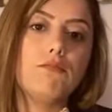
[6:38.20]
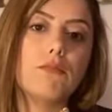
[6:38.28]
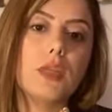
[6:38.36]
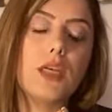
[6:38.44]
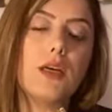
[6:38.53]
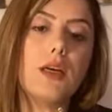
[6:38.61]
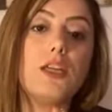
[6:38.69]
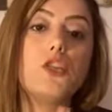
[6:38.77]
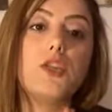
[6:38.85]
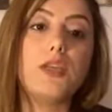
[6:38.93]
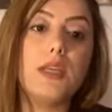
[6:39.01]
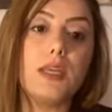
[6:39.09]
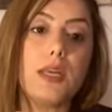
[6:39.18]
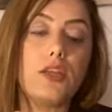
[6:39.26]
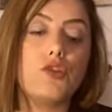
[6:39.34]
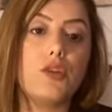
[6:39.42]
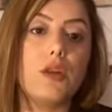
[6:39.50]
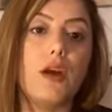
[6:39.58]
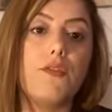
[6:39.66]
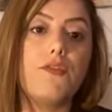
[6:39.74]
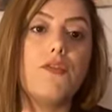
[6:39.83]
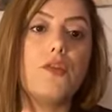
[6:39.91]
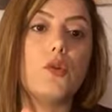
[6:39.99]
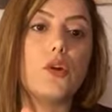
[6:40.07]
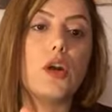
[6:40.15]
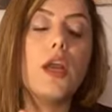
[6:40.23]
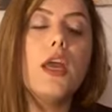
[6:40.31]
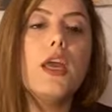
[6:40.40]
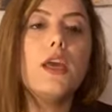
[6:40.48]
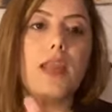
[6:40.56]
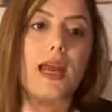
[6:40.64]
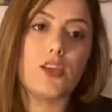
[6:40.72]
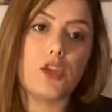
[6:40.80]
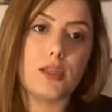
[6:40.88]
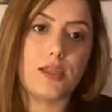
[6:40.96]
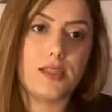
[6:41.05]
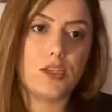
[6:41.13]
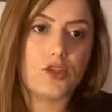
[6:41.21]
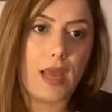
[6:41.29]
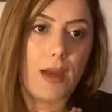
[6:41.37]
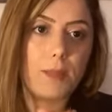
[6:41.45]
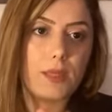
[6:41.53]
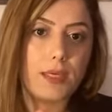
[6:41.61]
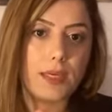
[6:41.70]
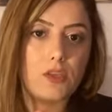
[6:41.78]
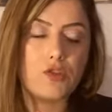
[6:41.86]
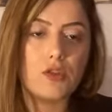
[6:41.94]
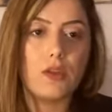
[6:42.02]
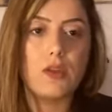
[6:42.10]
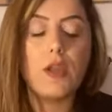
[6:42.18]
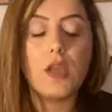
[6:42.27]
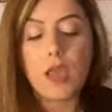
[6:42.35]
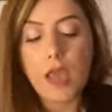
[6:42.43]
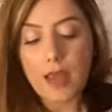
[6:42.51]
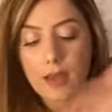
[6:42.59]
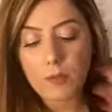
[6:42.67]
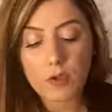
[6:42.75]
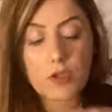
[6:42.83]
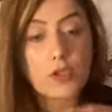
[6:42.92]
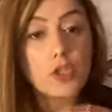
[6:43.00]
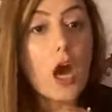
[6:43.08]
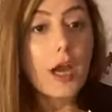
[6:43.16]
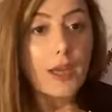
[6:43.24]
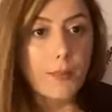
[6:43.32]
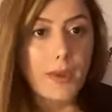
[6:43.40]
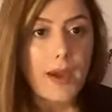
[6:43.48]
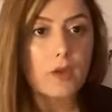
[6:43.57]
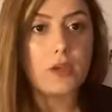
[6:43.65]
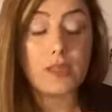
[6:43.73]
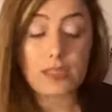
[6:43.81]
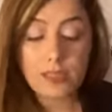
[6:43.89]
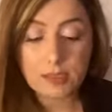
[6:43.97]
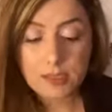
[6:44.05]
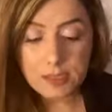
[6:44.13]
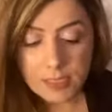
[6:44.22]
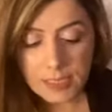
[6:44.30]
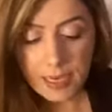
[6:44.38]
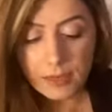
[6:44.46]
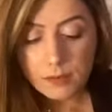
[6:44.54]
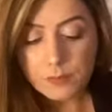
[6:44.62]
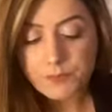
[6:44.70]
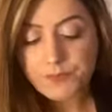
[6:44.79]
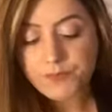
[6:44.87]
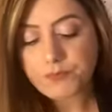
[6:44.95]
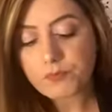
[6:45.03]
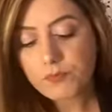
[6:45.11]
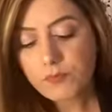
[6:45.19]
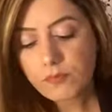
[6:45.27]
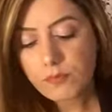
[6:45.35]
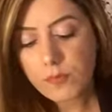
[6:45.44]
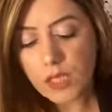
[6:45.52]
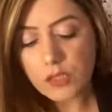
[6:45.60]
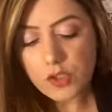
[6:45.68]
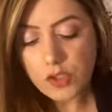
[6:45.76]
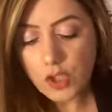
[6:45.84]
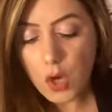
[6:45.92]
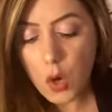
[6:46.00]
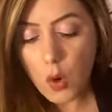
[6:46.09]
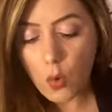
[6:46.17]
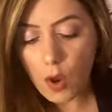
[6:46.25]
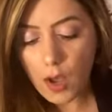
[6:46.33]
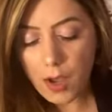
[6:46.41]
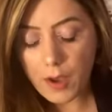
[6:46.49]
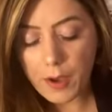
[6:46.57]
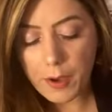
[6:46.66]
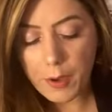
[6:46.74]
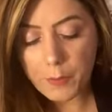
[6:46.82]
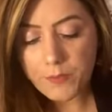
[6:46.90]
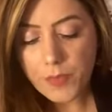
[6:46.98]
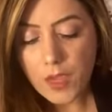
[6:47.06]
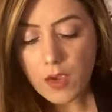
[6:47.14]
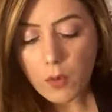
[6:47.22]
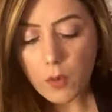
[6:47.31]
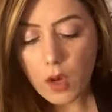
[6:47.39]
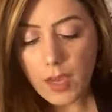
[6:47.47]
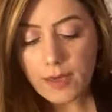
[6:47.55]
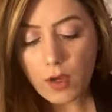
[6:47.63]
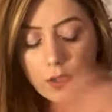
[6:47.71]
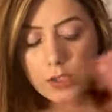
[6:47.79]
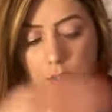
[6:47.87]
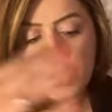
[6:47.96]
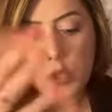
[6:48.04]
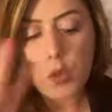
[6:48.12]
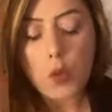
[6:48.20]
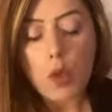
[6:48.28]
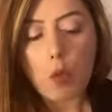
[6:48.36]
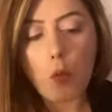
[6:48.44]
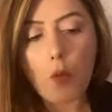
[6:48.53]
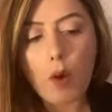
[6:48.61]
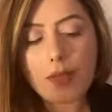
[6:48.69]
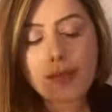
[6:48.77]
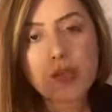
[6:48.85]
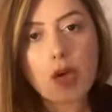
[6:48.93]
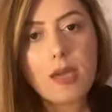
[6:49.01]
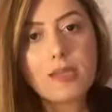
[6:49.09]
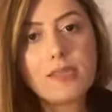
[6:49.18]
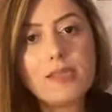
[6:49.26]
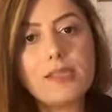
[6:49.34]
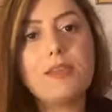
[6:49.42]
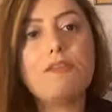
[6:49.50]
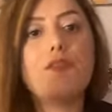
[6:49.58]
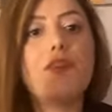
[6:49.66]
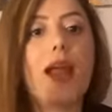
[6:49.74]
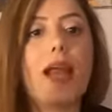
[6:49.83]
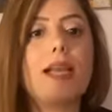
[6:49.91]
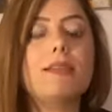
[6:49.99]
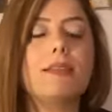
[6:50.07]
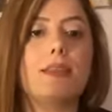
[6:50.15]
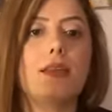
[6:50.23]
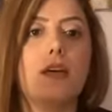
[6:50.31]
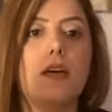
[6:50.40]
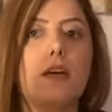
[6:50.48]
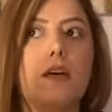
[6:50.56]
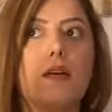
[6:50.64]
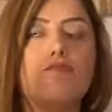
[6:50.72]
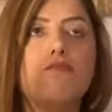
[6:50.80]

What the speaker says: adjudication of your naturalization application. And I'm going to talk about it in detail. So, and also, what does in fact a